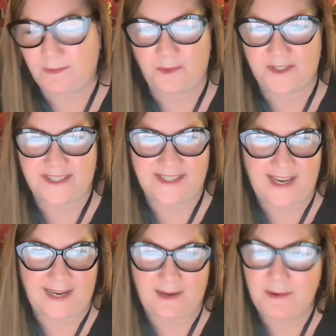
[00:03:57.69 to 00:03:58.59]
we'll just
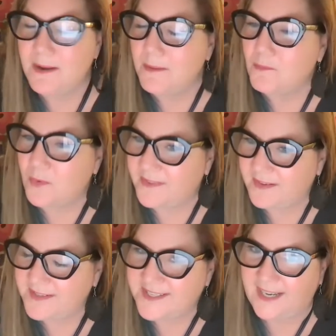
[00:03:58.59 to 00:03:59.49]
say, more than
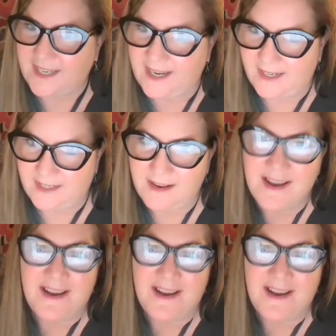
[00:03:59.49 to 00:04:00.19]
a decade.